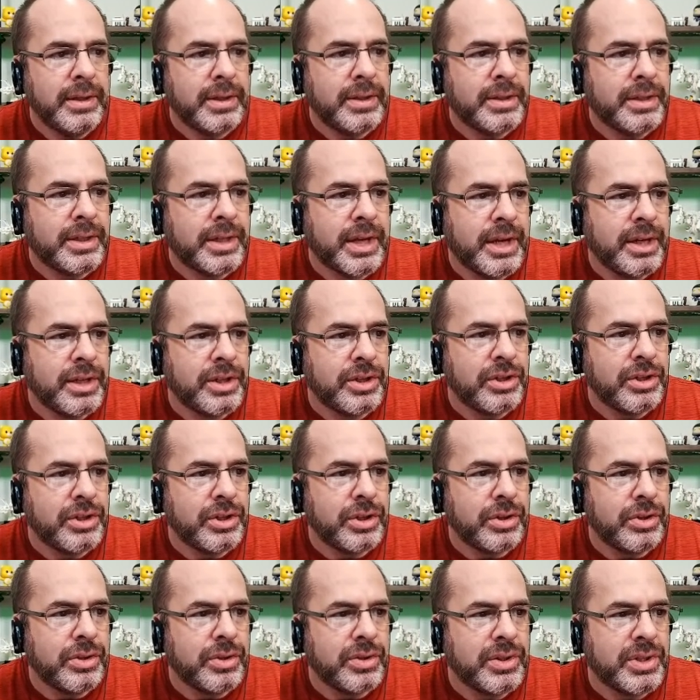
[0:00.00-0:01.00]
Data
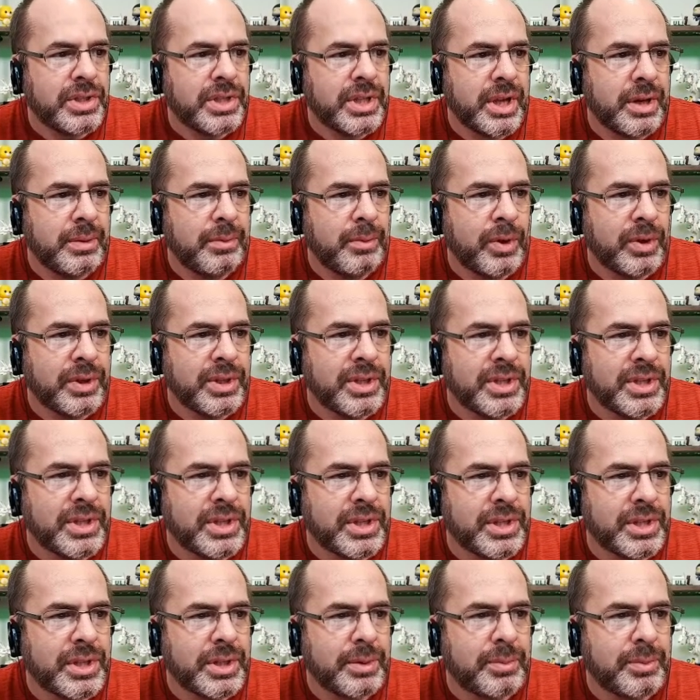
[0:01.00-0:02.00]
shows that more than
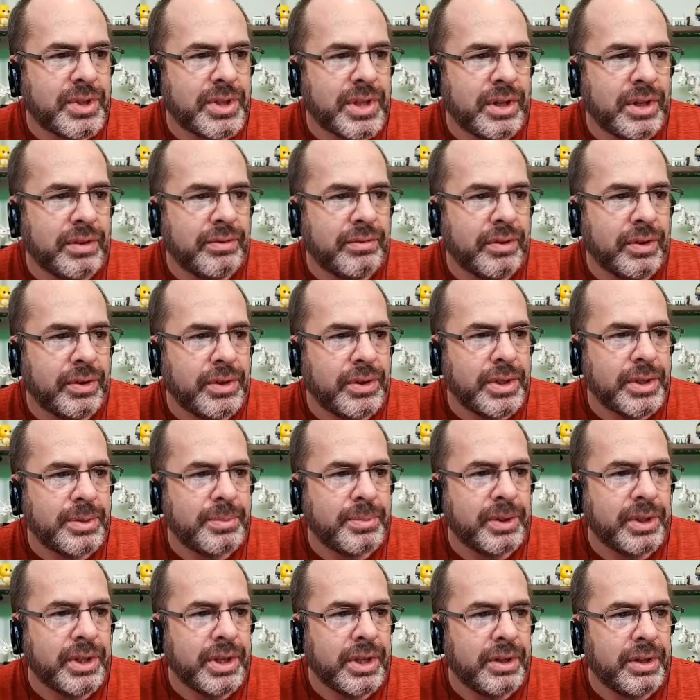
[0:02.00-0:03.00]
60% of voters
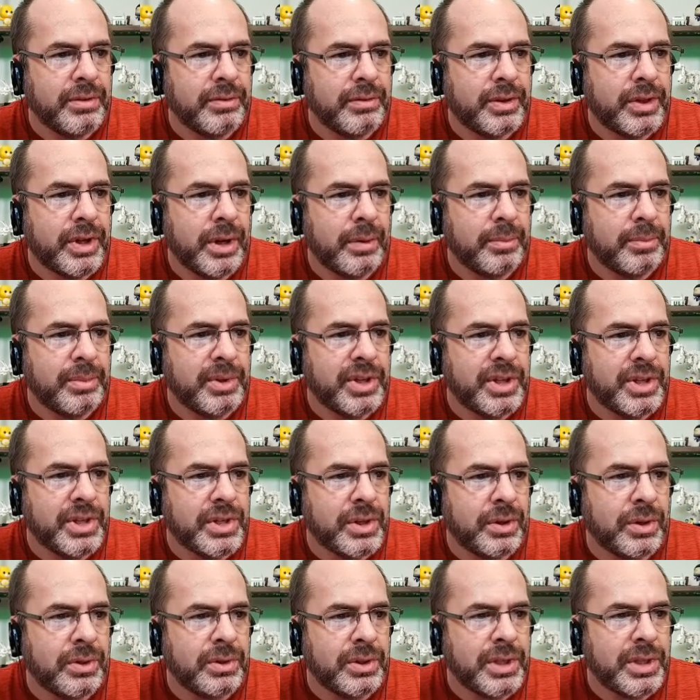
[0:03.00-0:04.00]
believe companies
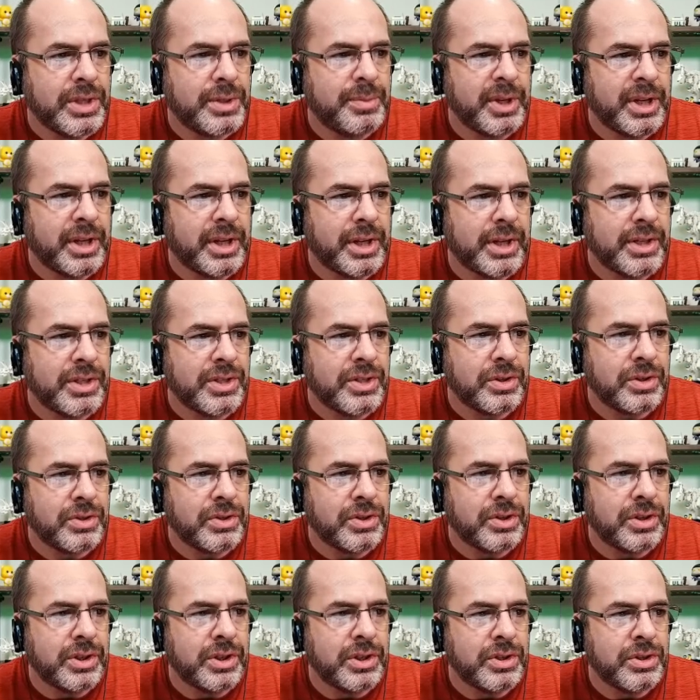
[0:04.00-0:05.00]
only speak on
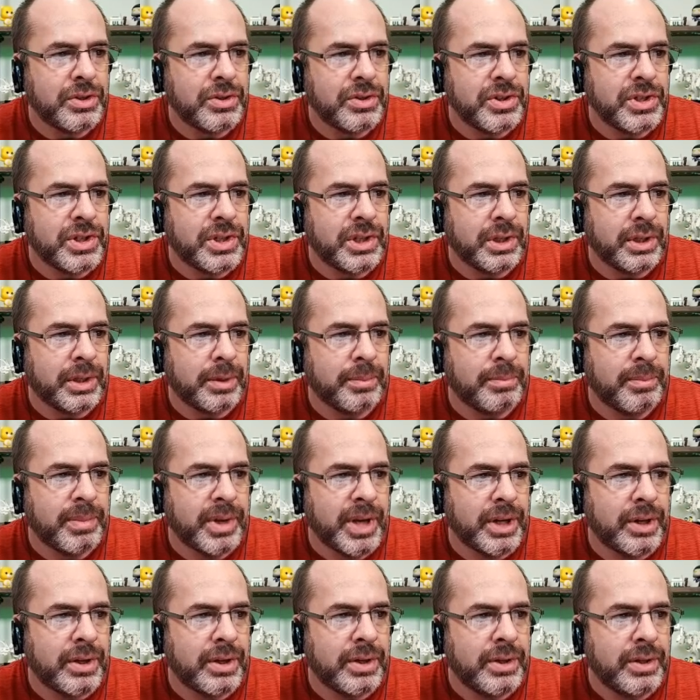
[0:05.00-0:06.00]
social issues to look
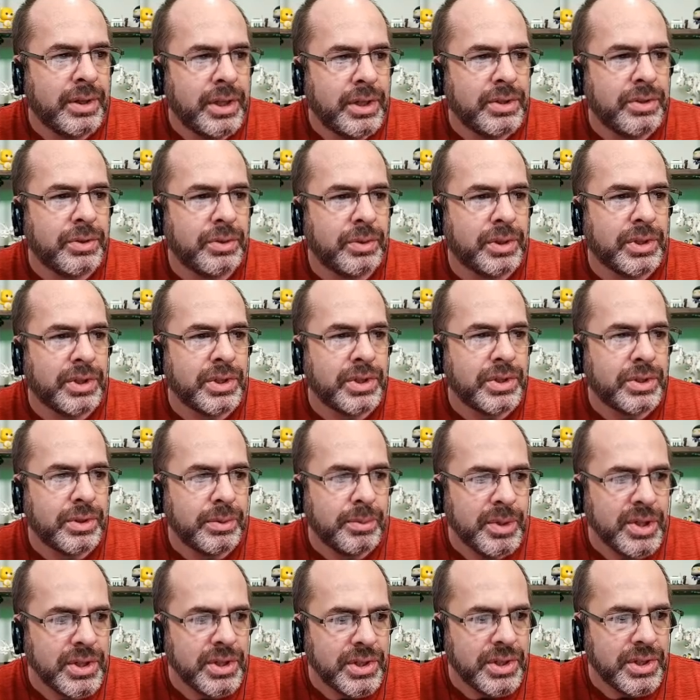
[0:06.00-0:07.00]
better to
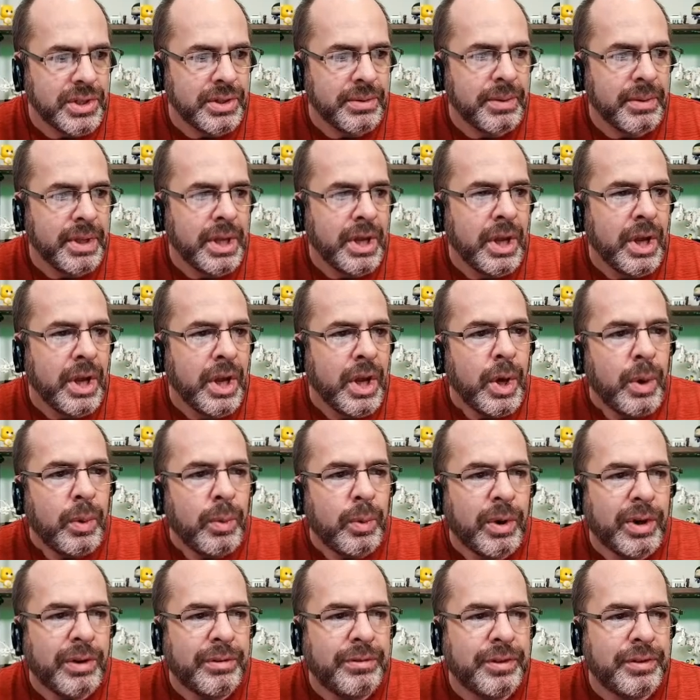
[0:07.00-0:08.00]
consumers,
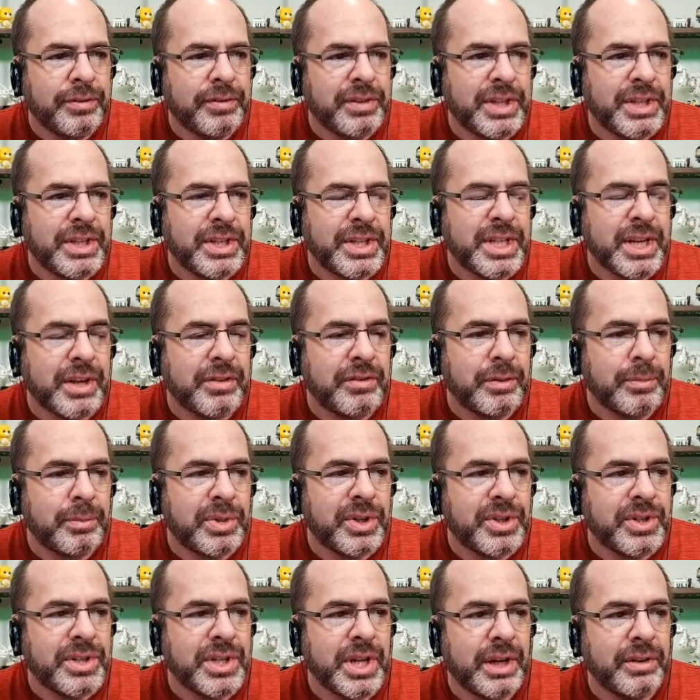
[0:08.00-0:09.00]
while
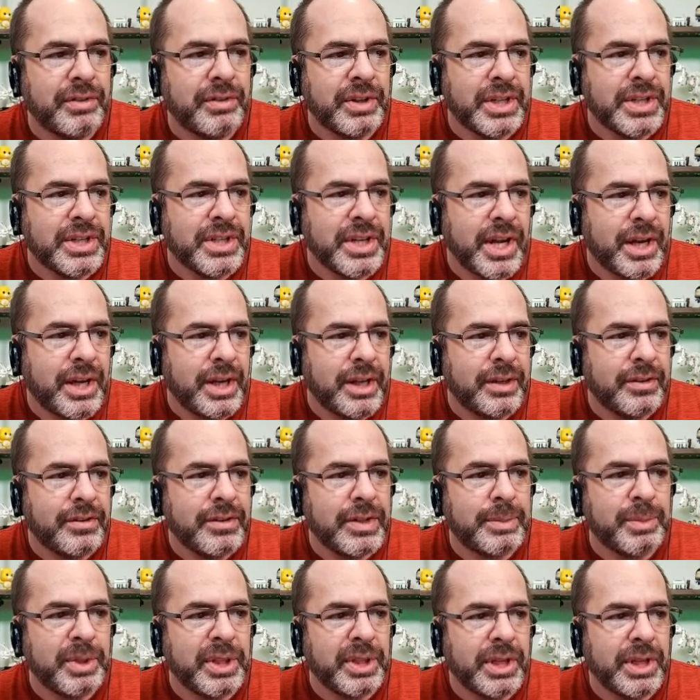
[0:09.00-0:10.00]
57% of
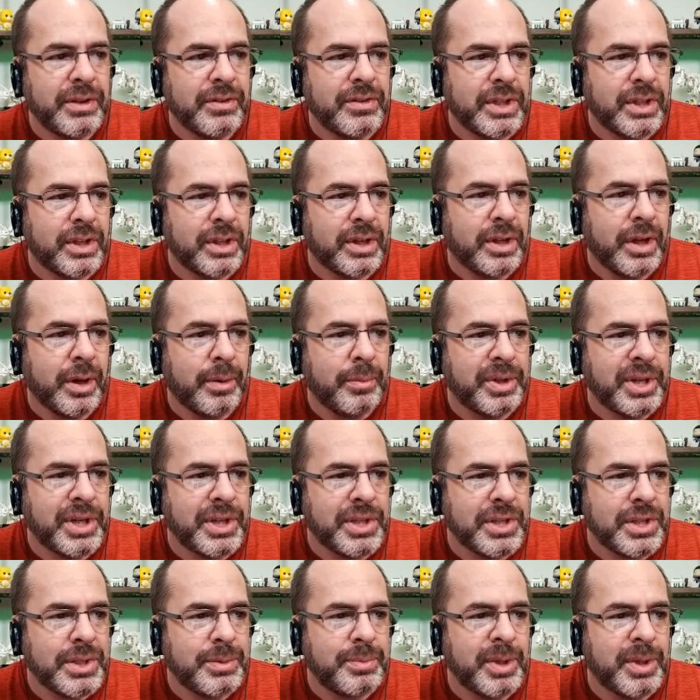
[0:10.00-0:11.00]
executives believes that
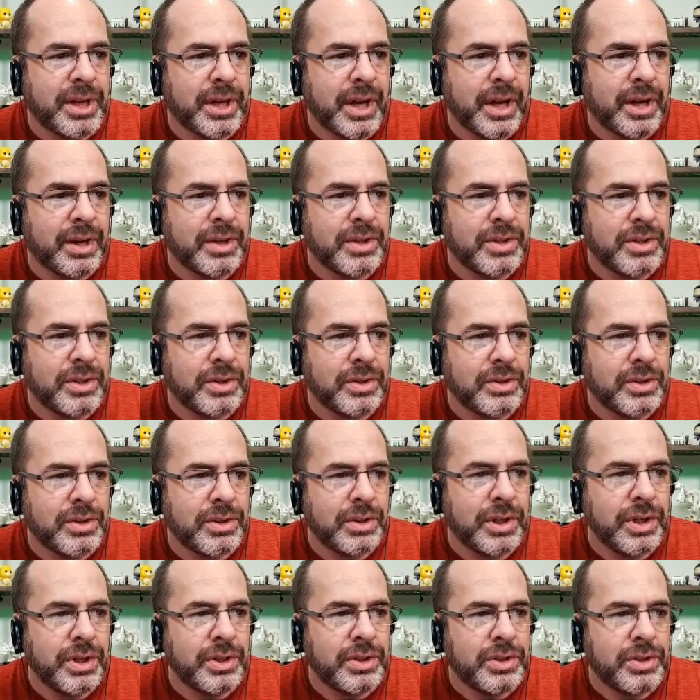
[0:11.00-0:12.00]
companies speak out on
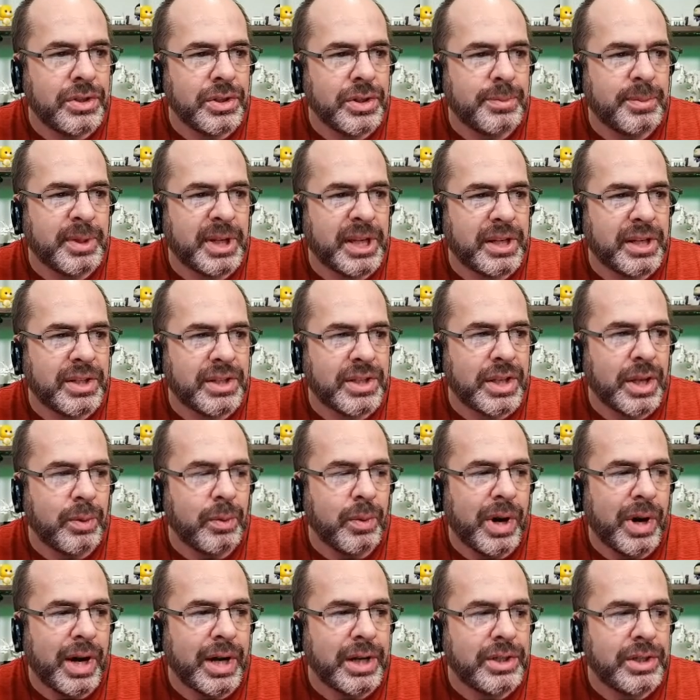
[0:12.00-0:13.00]
social issues because they
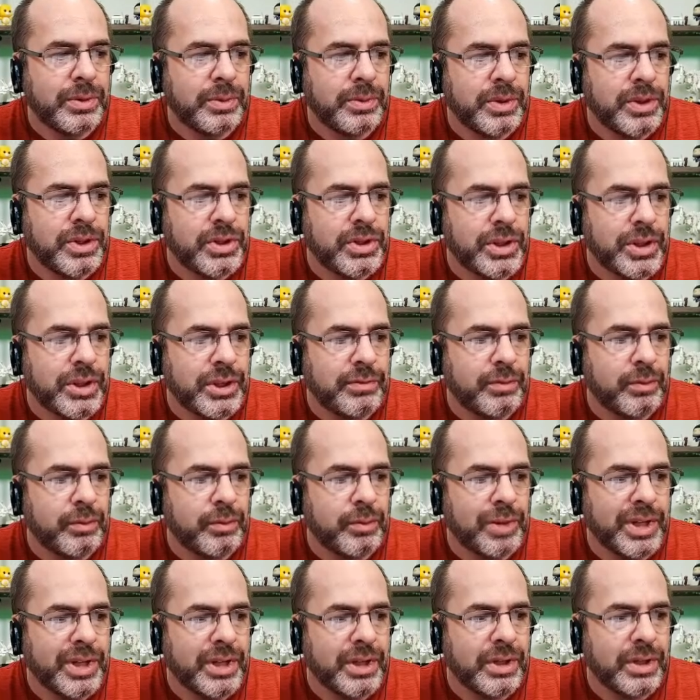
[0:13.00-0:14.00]
want to achieve
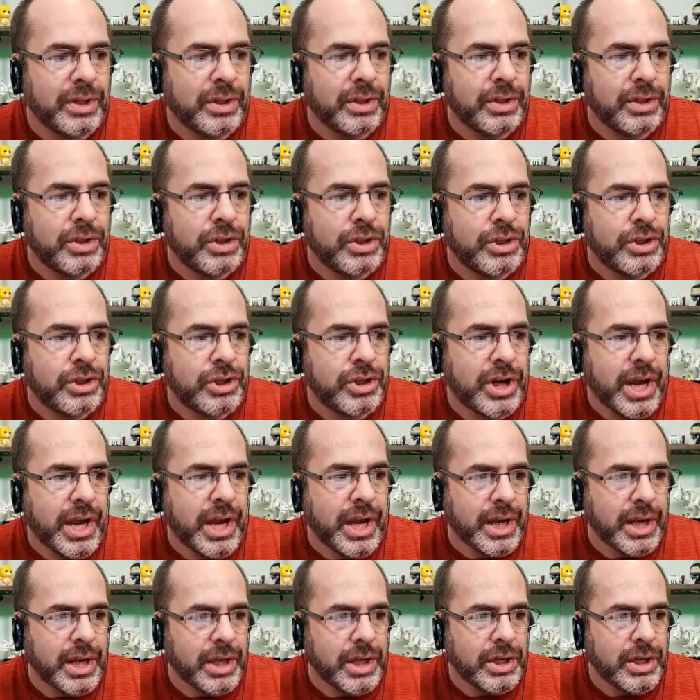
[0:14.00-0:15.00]
real
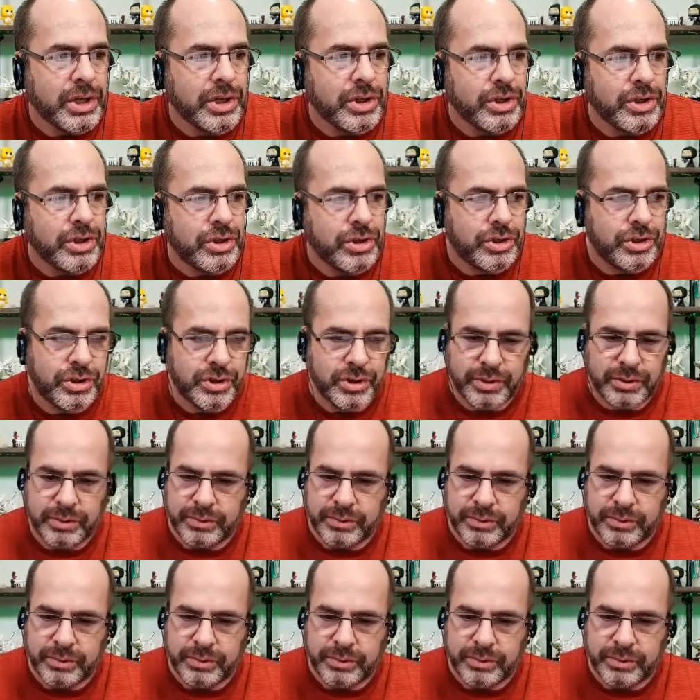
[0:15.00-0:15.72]
change.